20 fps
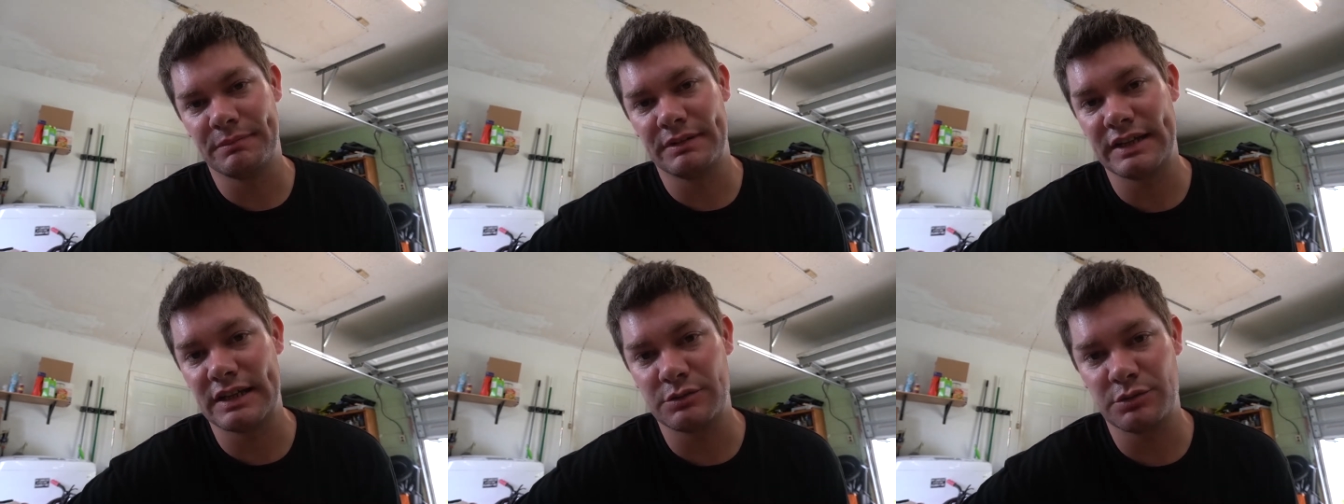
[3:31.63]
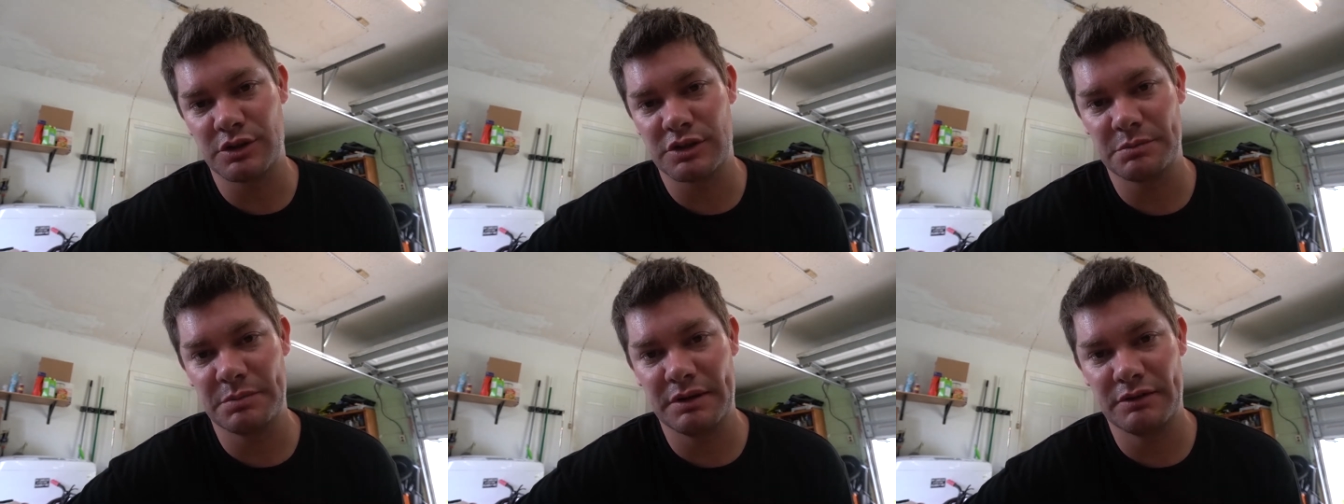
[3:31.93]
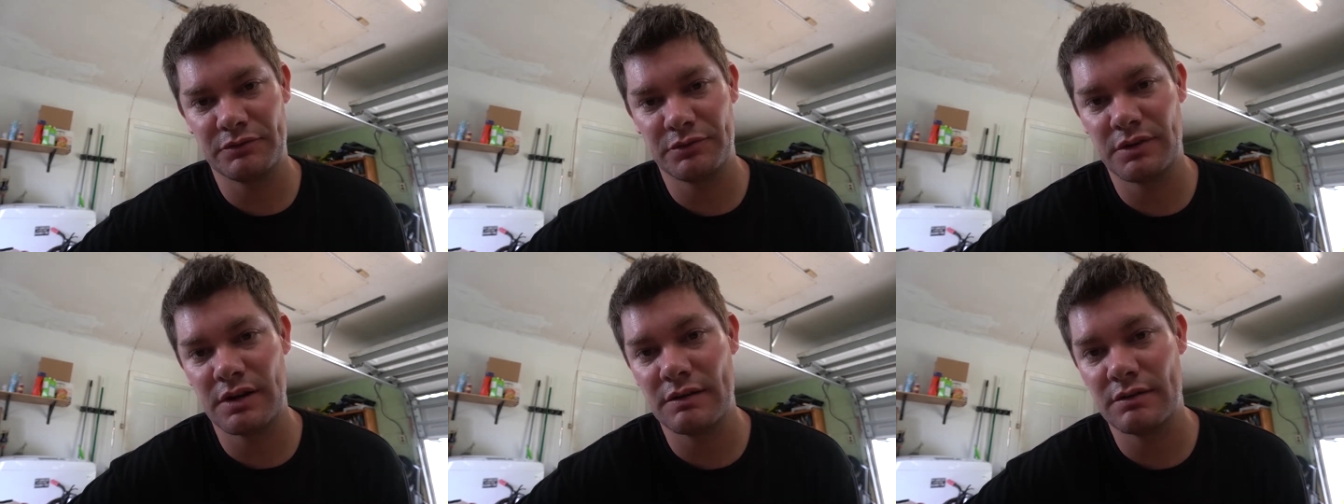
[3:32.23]
and that's where it's
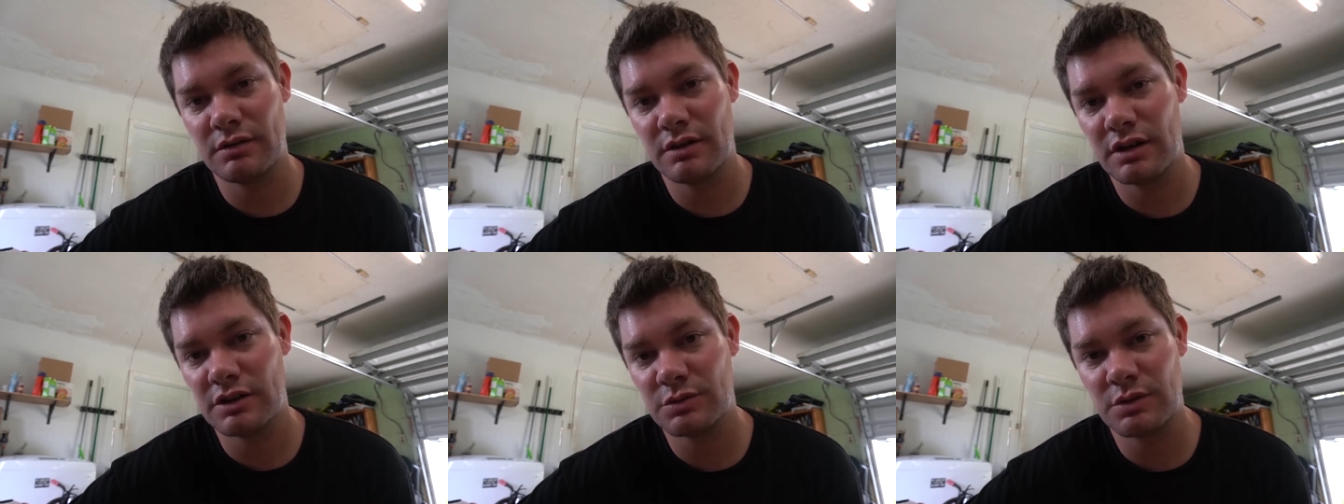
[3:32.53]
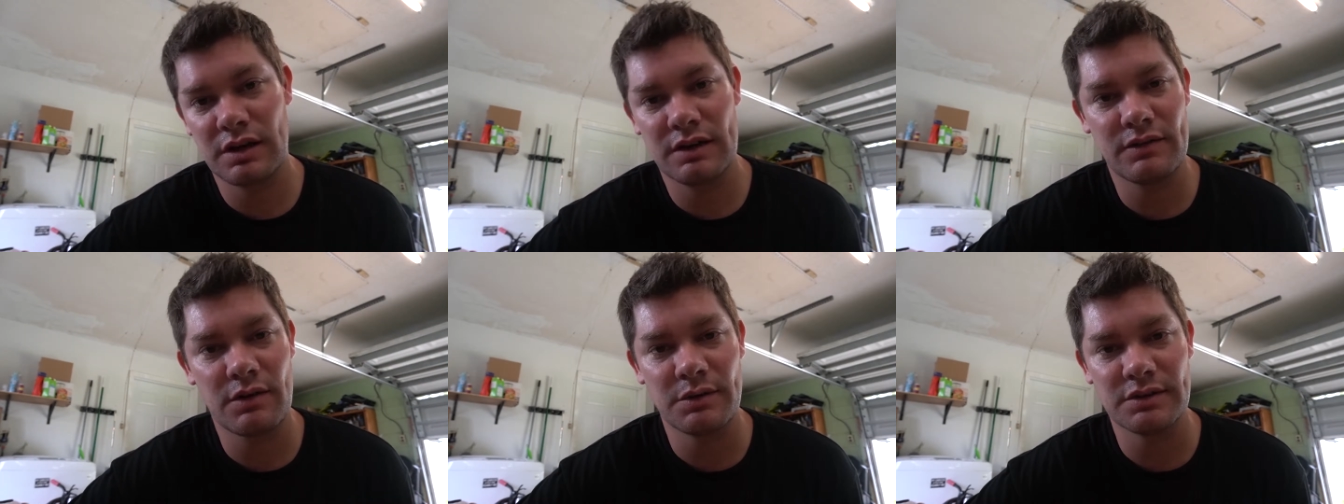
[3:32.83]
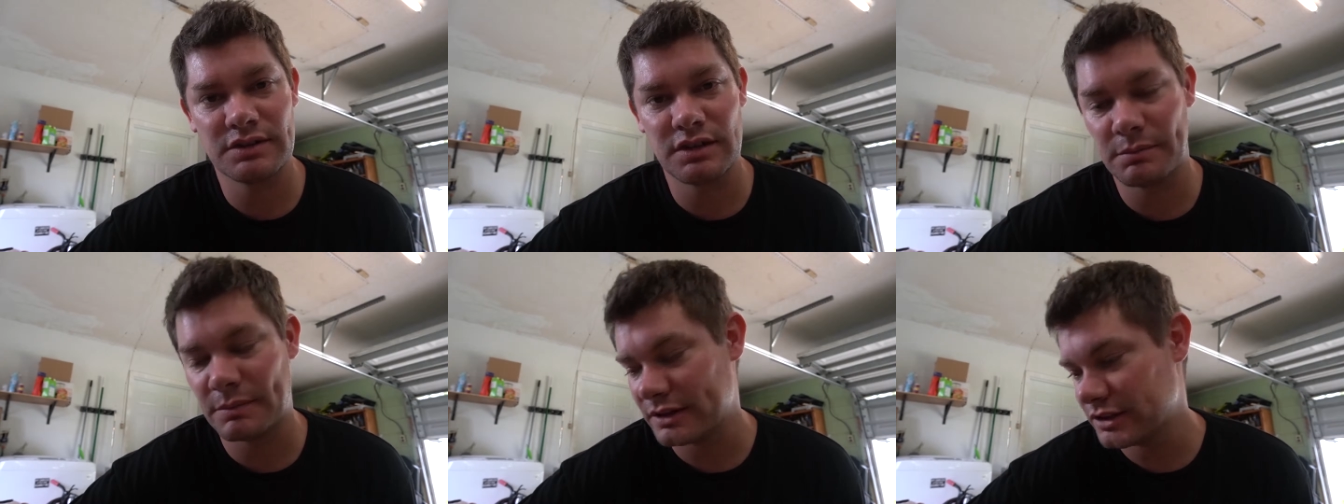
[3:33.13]
been forever. That's what I've
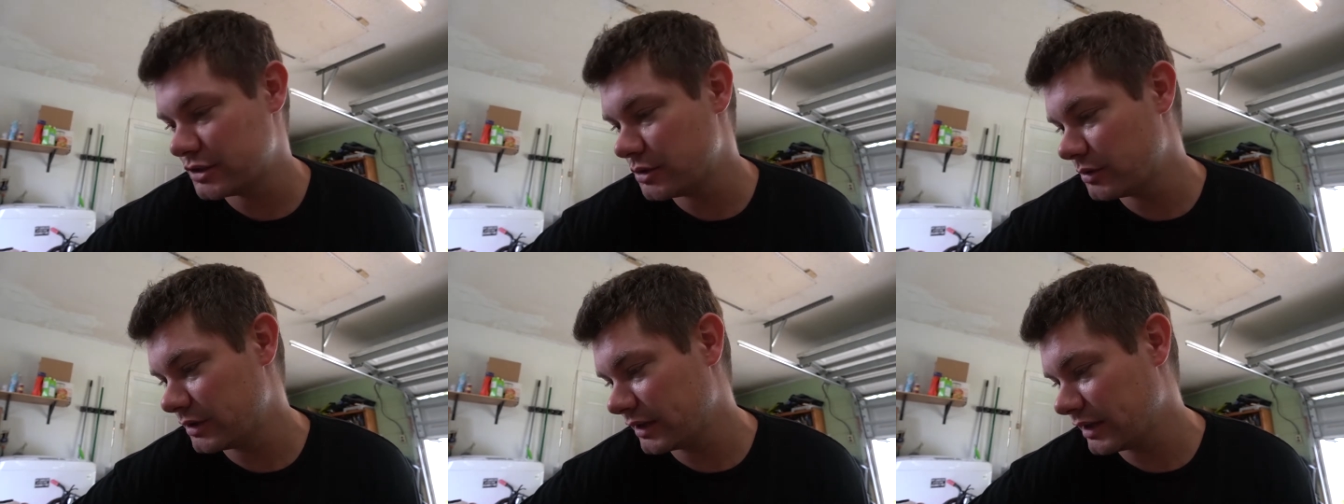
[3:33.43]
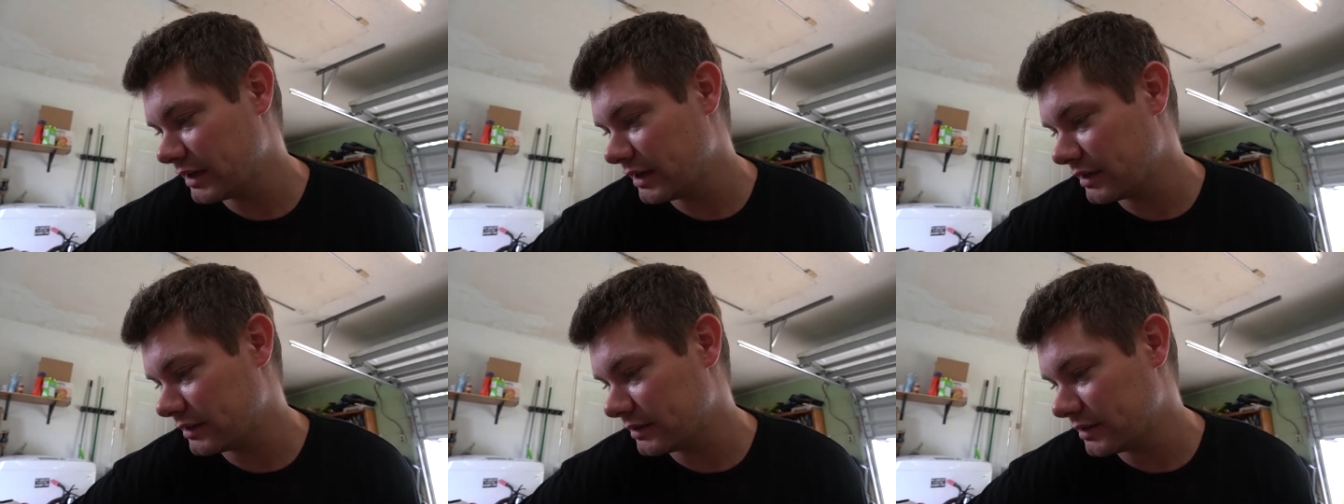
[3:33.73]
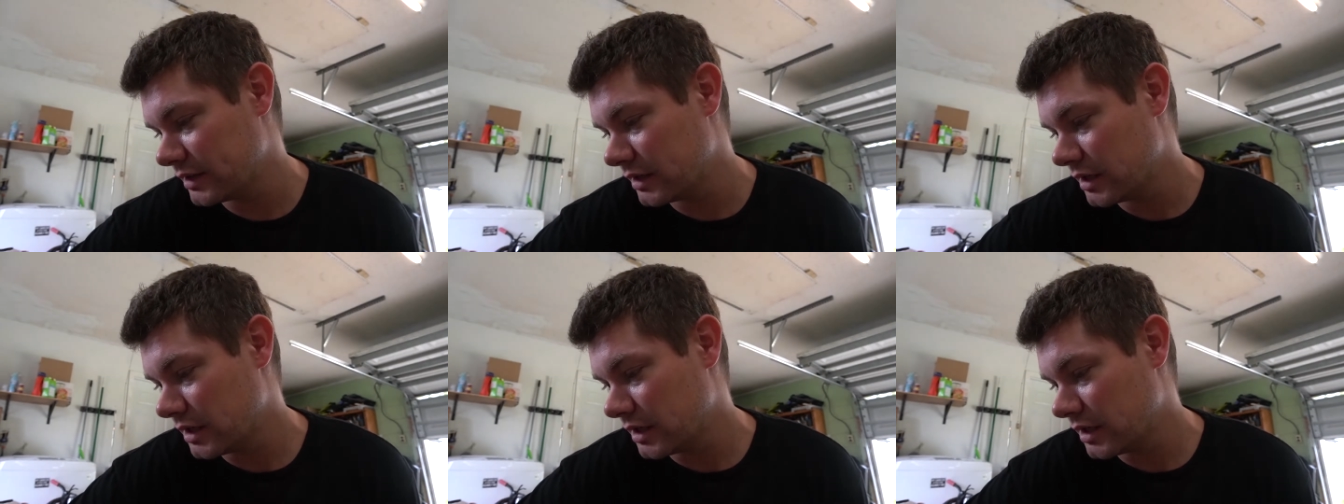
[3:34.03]
always done my tuning on.